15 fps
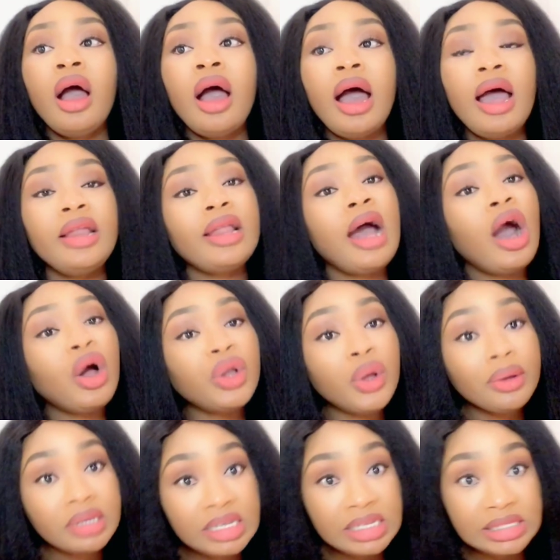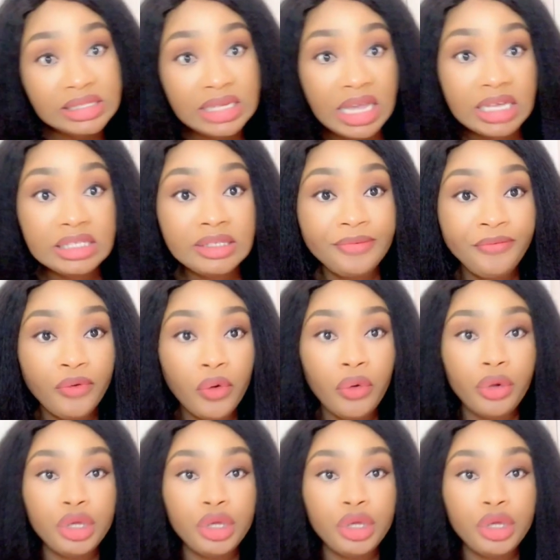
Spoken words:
and how long it takes for